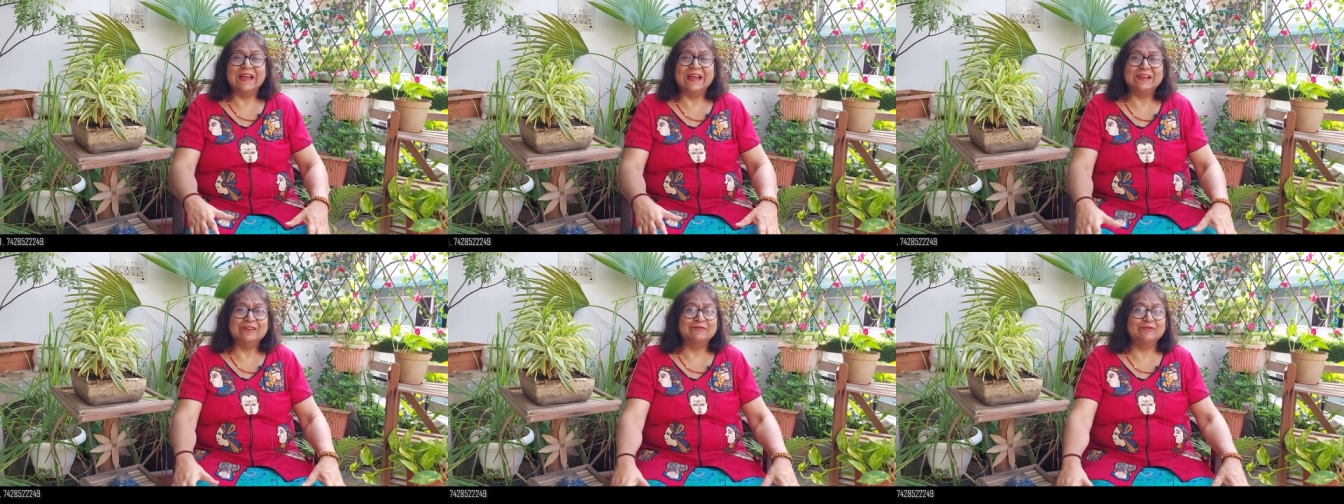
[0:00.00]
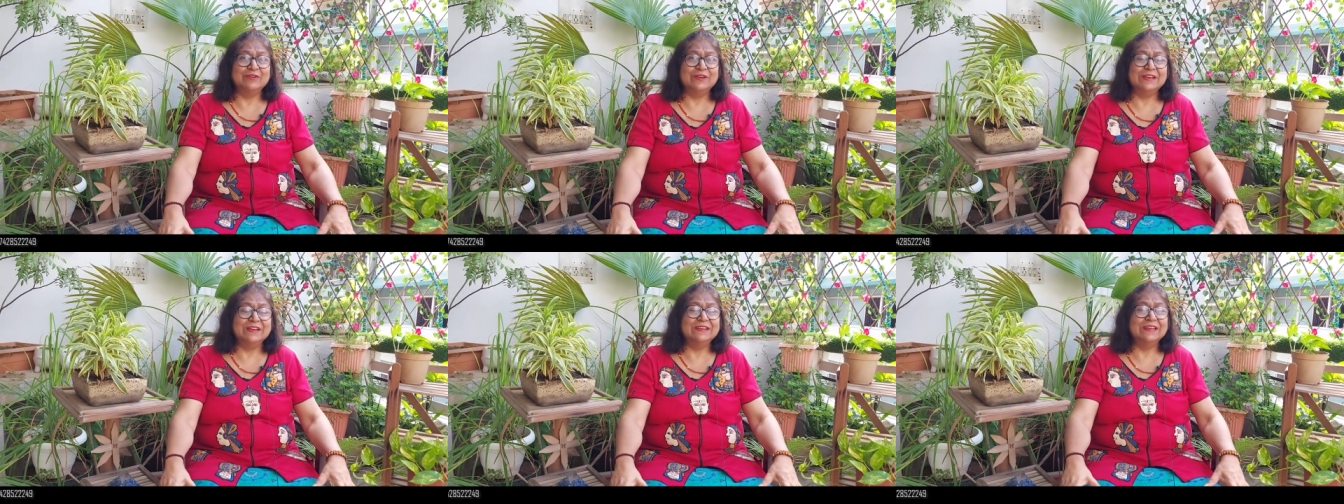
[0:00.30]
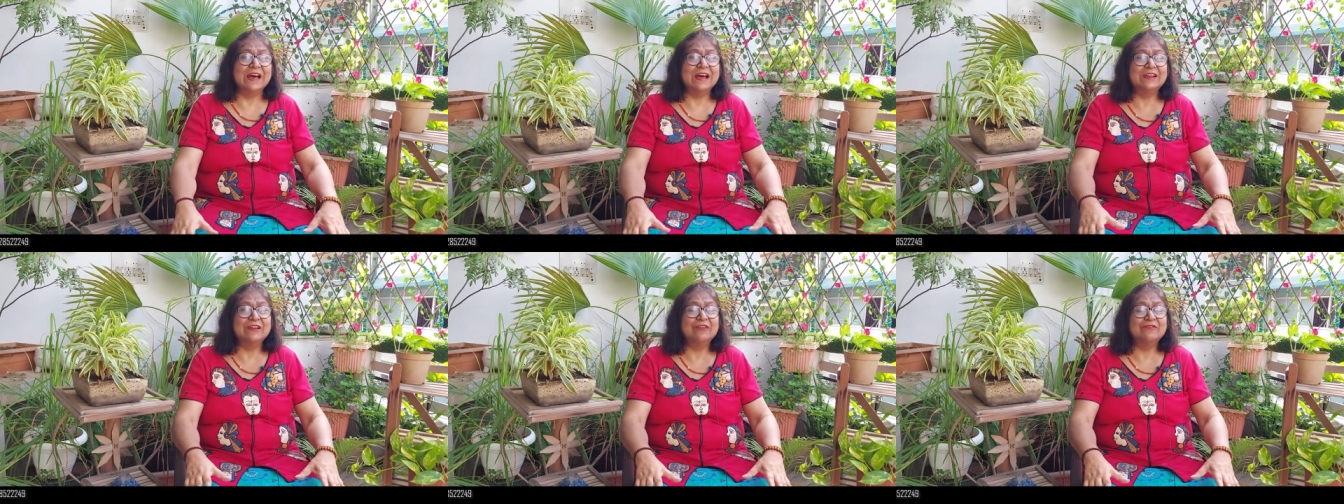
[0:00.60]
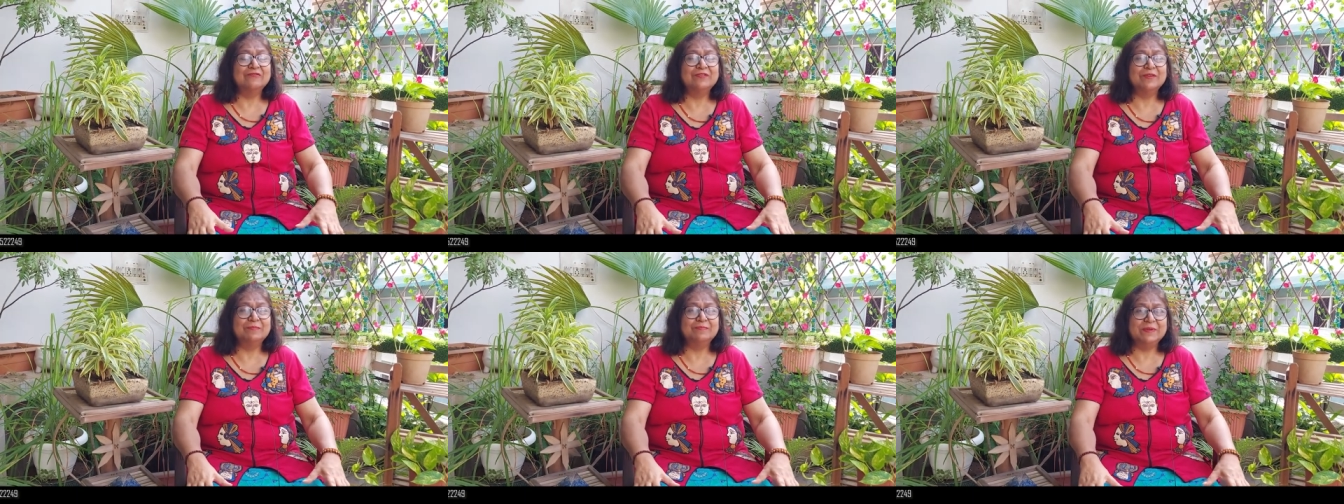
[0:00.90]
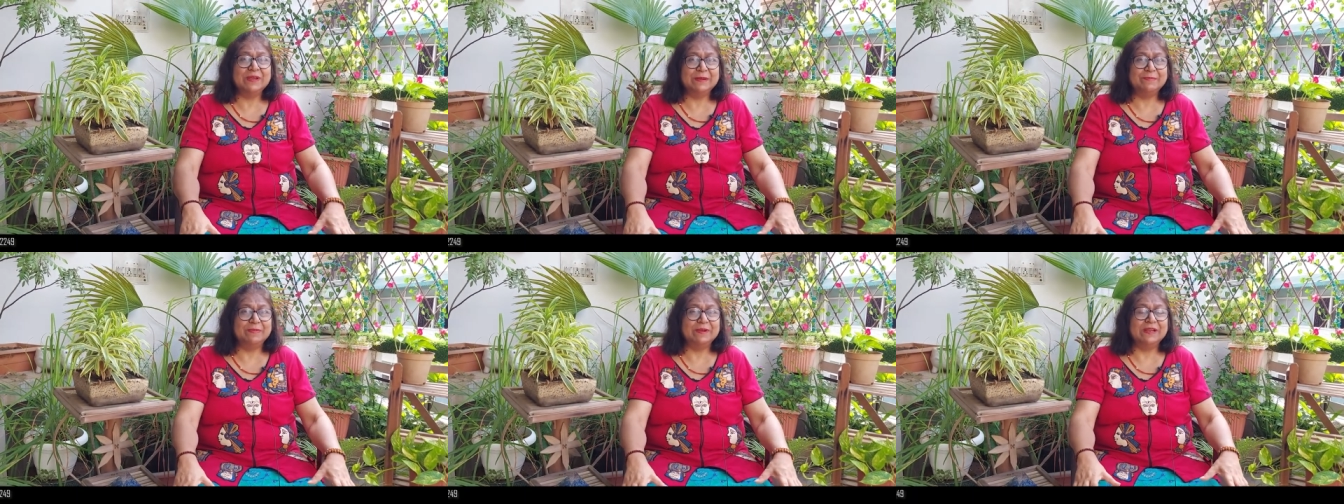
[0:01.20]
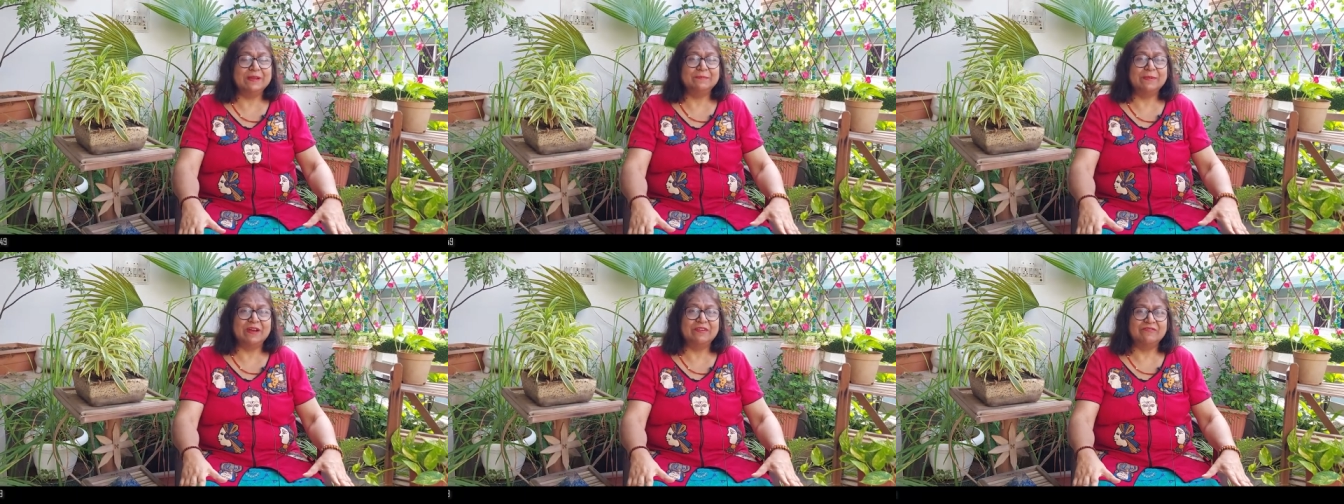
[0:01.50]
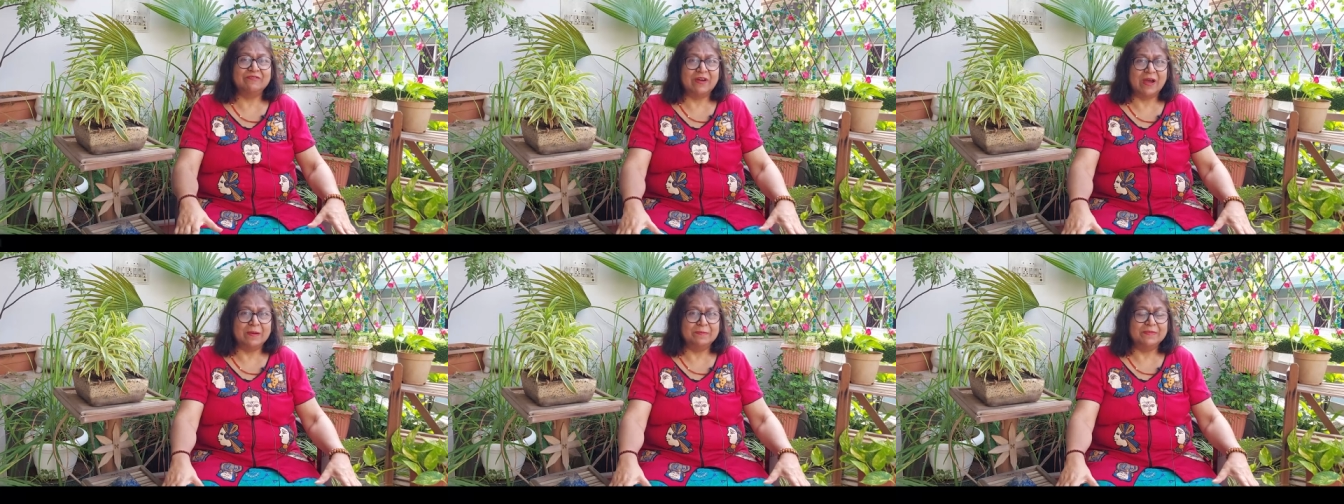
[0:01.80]
thankfully none of the people in my
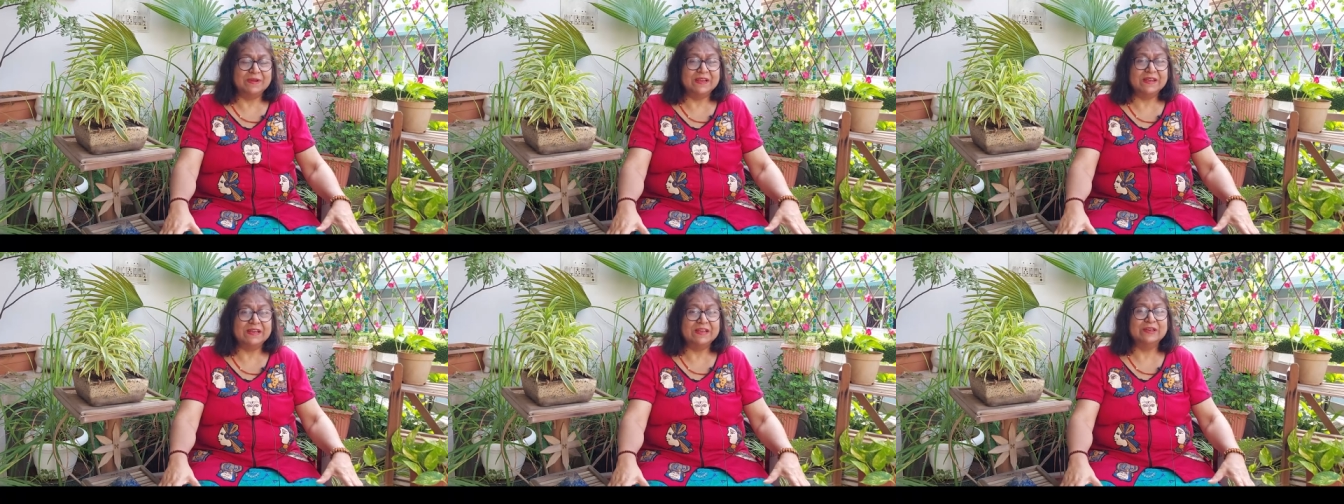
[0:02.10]
family,